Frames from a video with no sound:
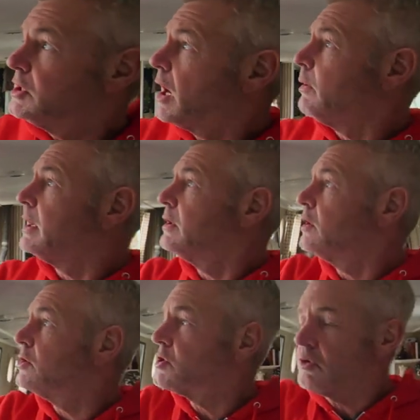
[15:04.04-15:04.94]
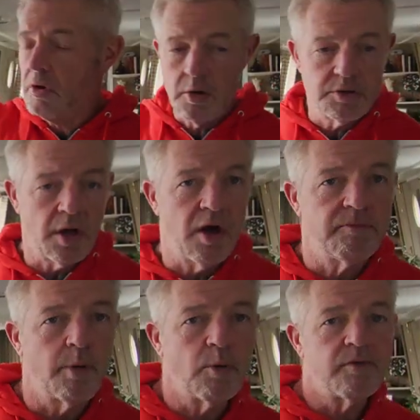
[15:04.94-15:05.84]
knowing that the screws that
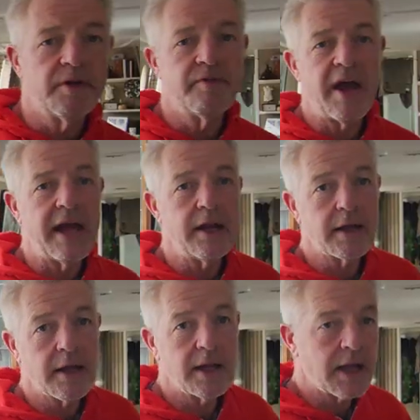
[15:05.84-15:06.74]
I've bought from the van are going to